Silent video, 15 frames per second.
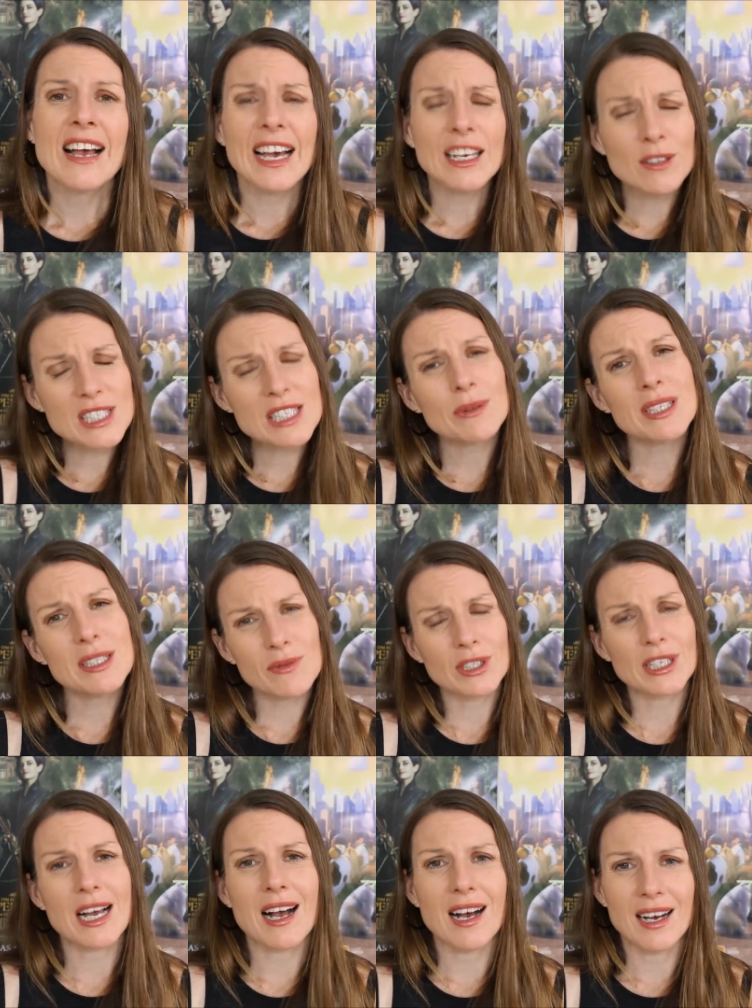And also it is
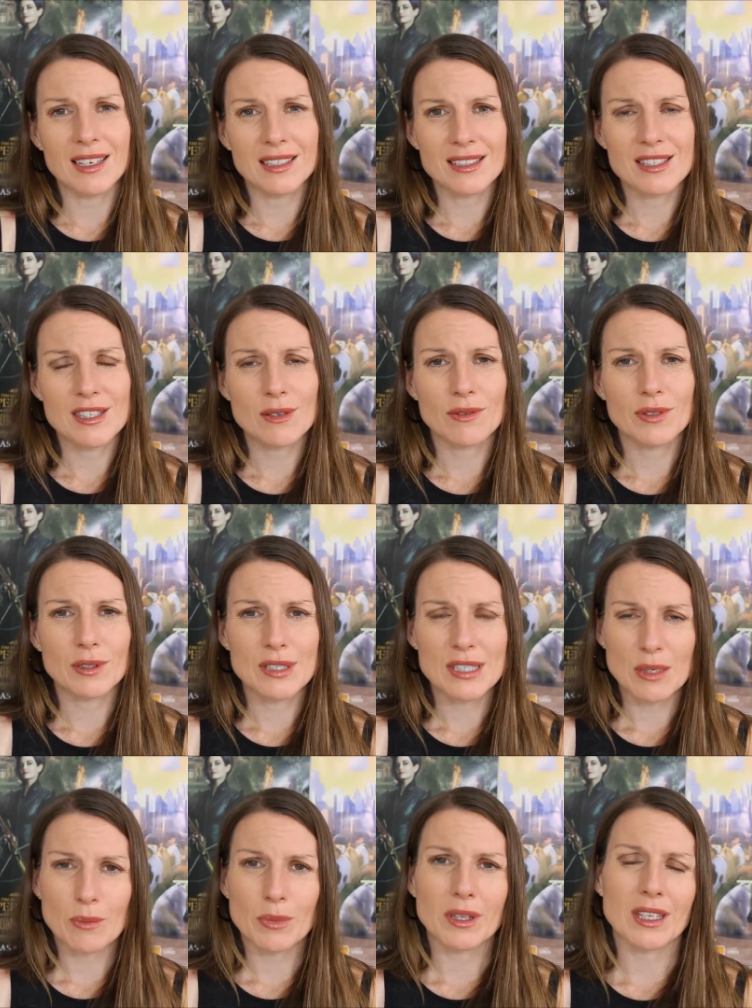very hard to feel
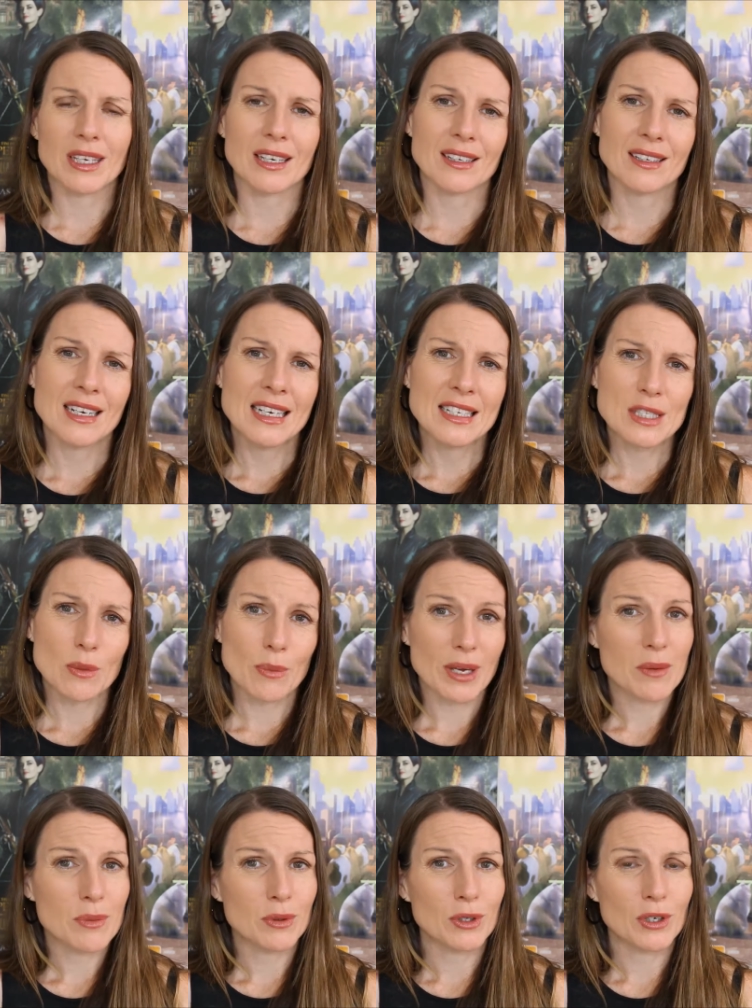sympathy to
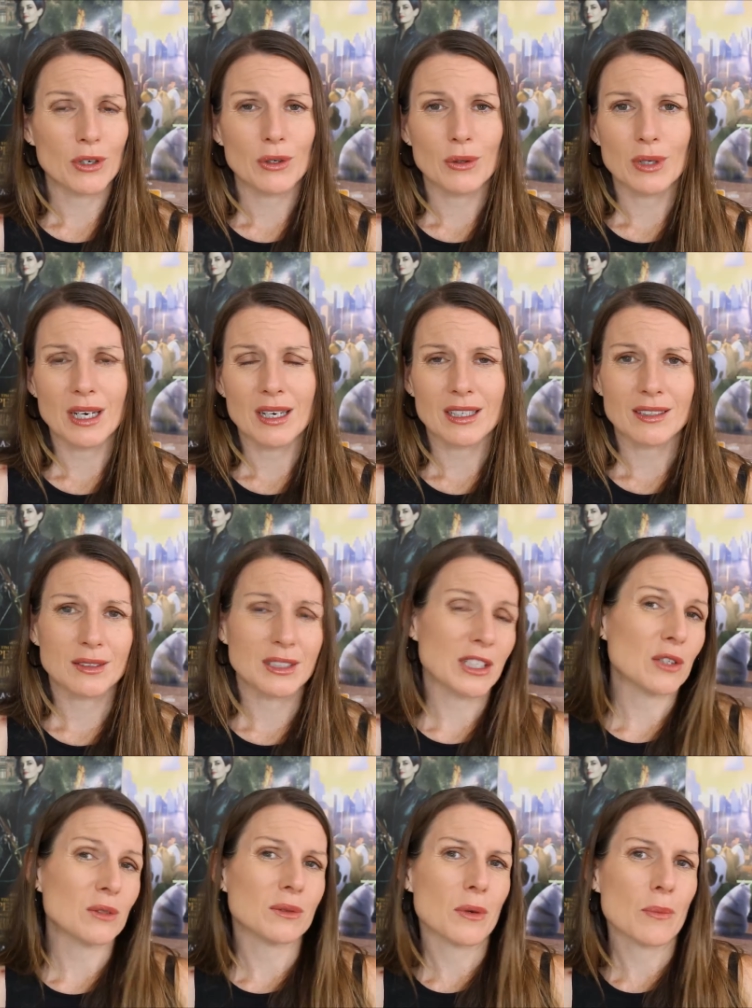people who are, you
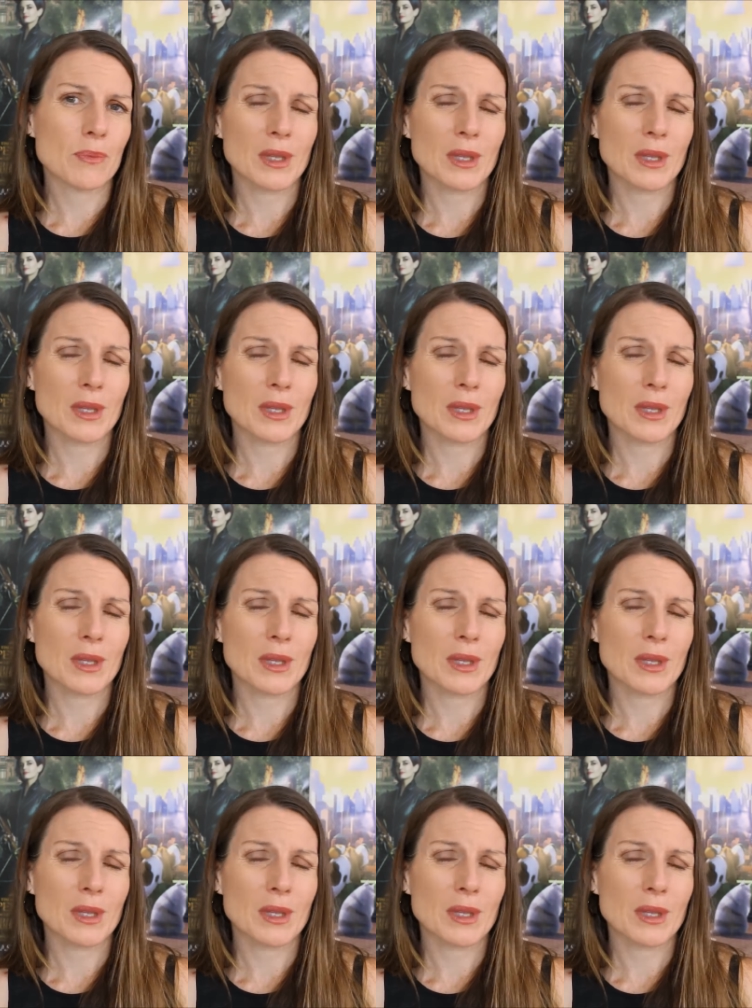know,